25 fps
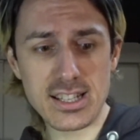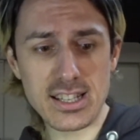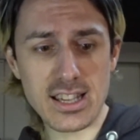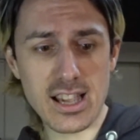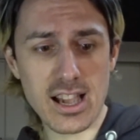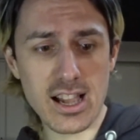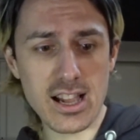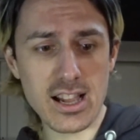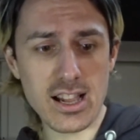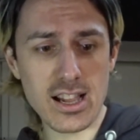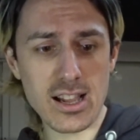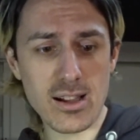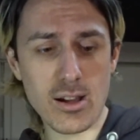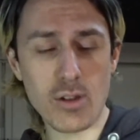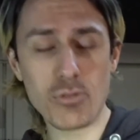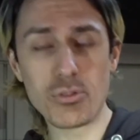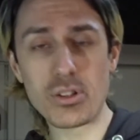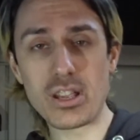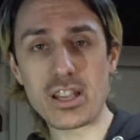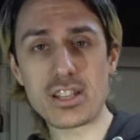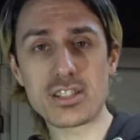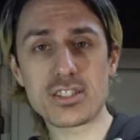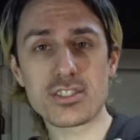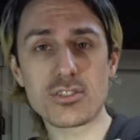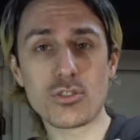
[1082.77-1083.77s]
oh
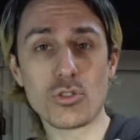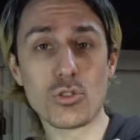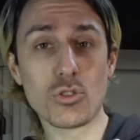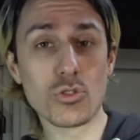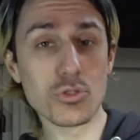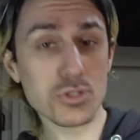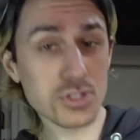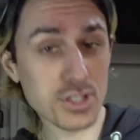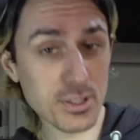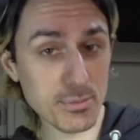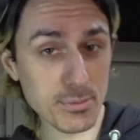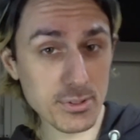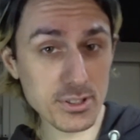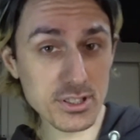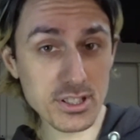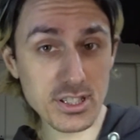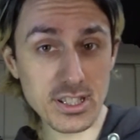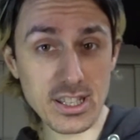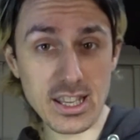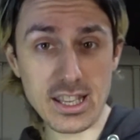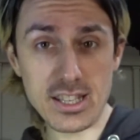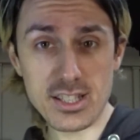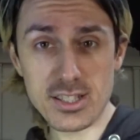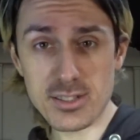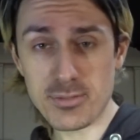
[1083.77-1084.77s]
yes, or skipping to
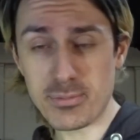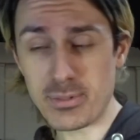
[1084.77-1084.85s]
the end,